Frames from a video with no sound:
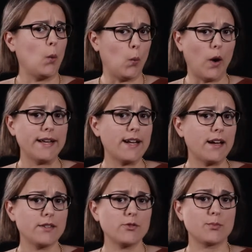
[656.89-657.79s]
why
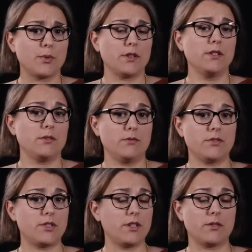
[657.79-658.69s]
not use
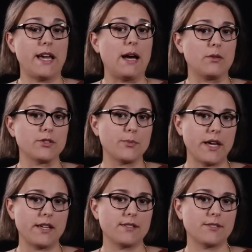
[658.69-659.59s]
balloons to go to outer
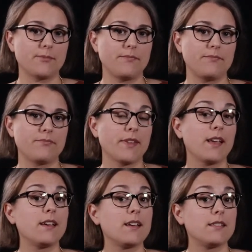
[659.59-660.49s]
space?
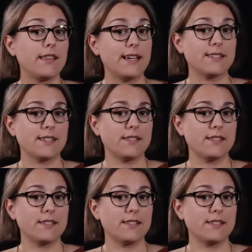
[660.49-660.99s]
Let's